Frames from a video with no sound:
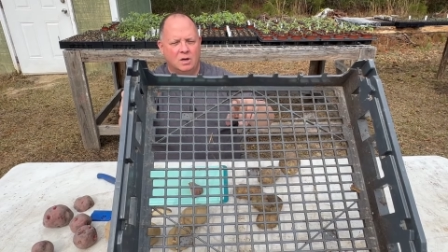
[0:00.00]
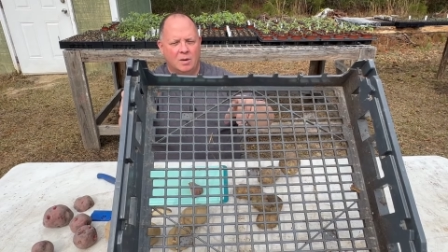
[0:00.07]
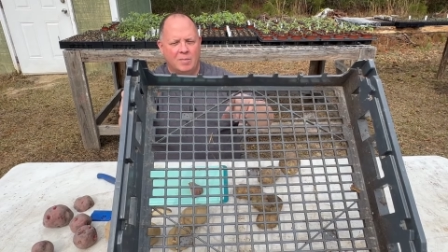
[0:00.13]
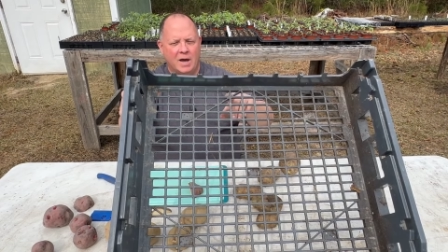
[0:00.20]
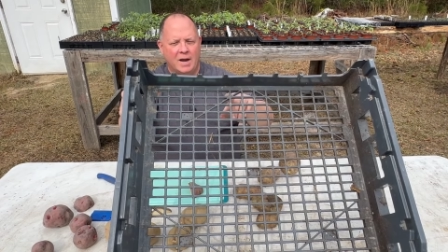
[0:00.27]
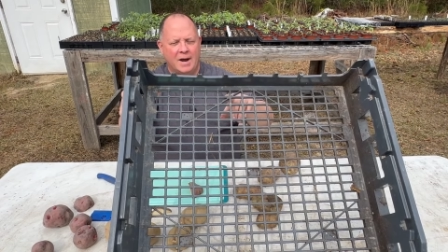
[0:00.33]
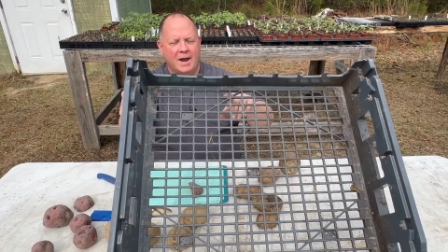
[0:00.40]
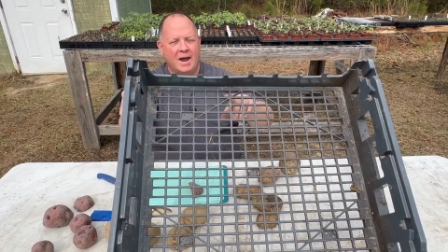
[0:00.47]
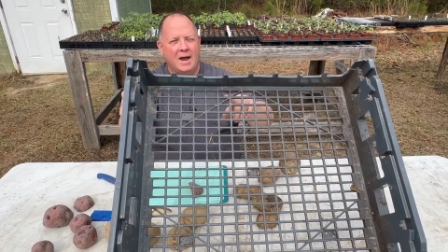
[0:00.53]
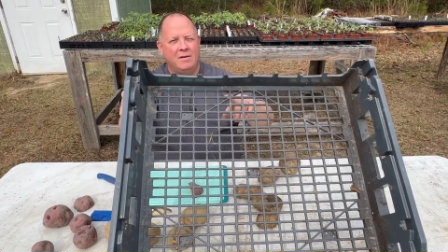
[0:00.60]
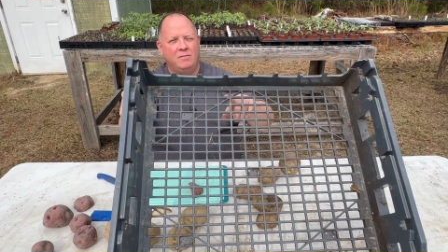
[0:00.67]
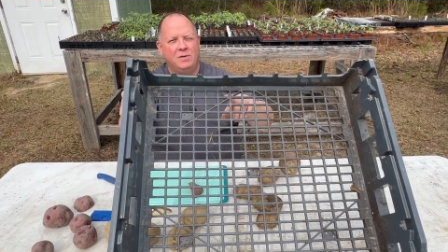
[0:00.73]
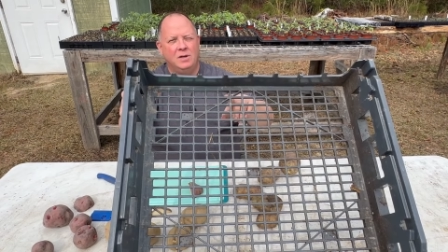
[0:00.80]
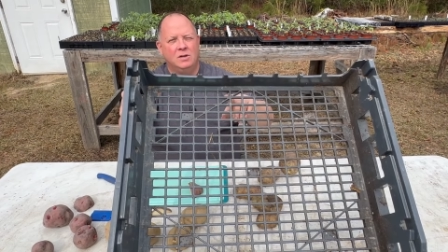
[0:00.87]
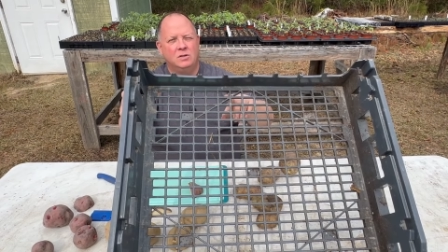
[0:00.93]
about a
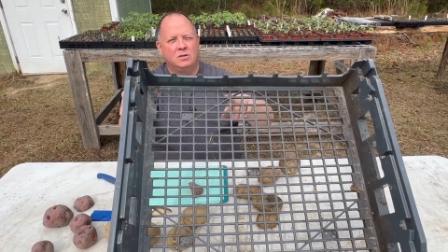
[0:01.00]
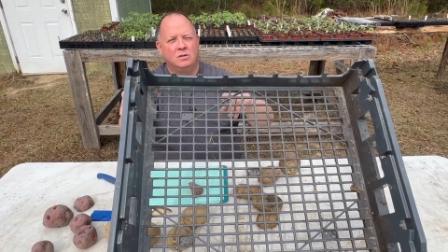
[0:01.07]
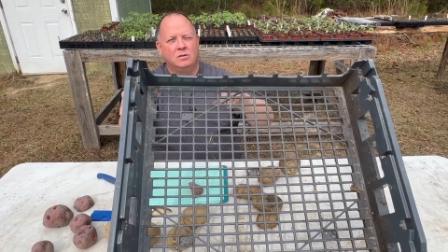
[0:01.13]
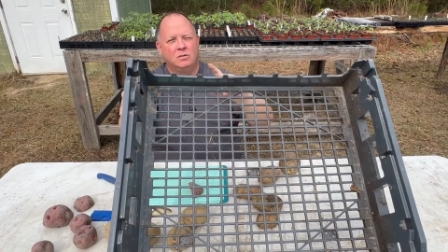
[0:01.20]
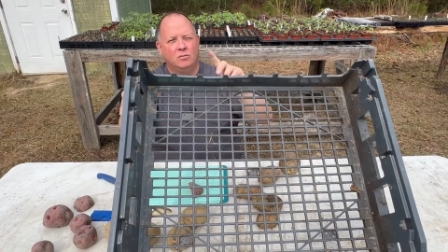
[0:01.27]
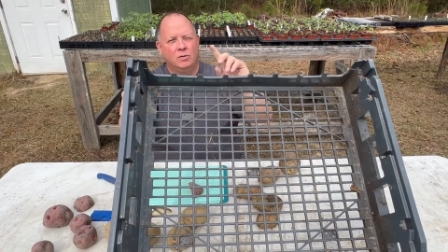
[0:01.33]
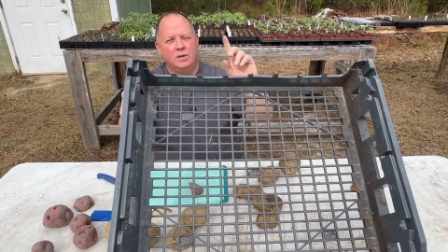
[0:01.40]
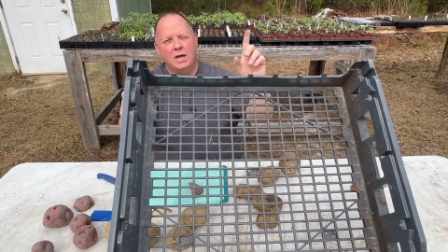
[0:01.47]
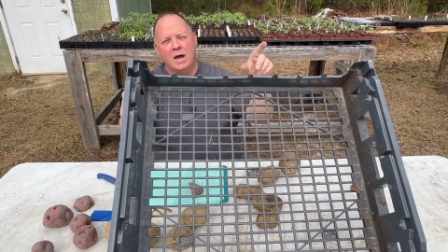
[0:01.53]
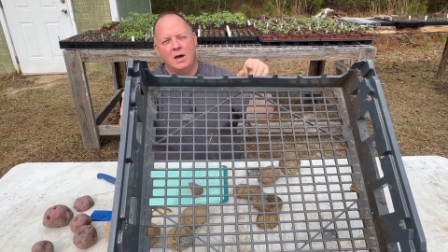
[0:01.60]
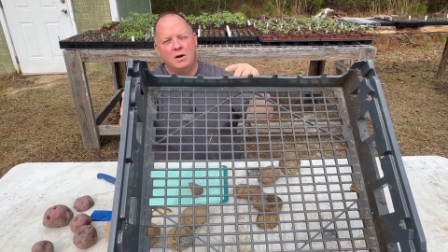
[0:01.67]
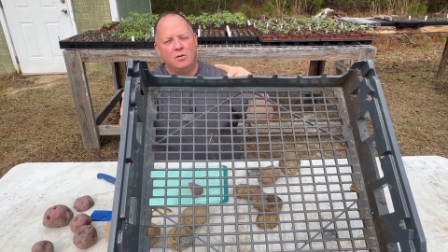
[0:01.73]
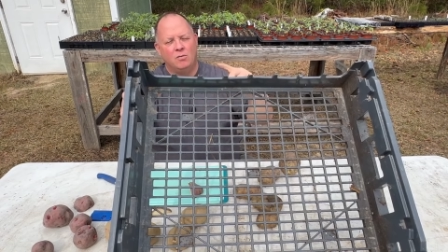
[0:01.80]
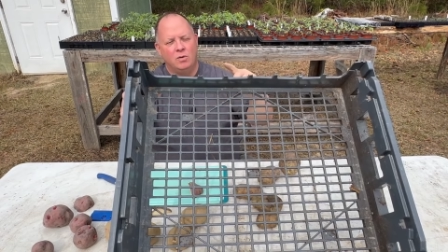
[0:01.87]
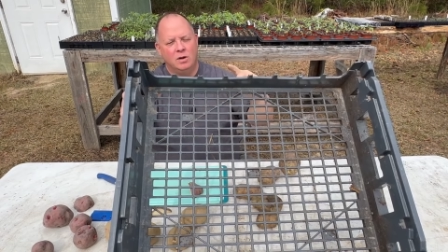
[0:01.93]
½ inch with the
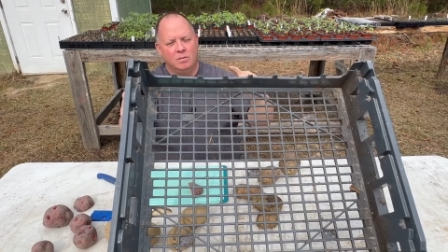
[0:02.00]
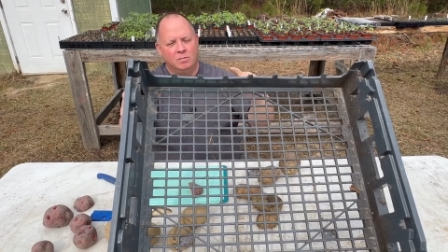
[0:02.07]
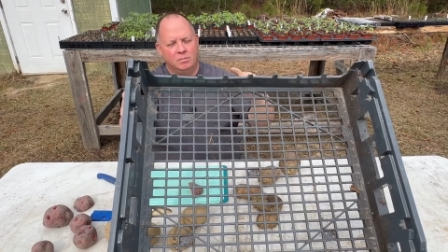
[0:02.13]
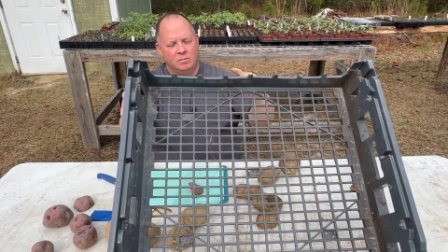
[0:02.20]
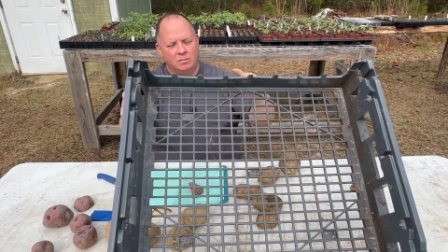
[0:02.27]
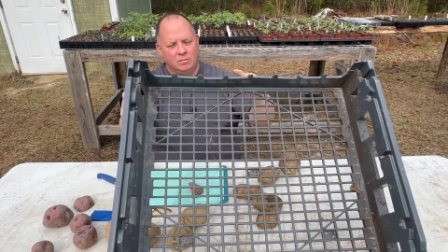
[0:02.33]
outer rim.